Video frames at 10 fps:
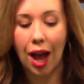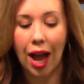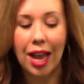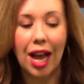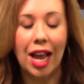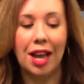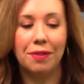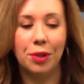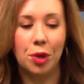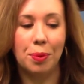I
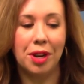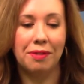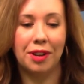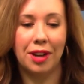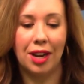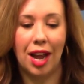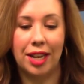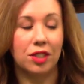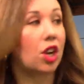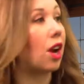have a little bit of
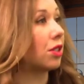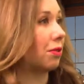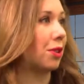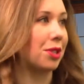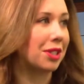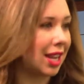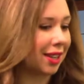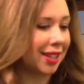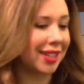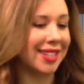a controversial
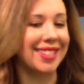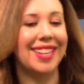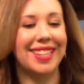take on this.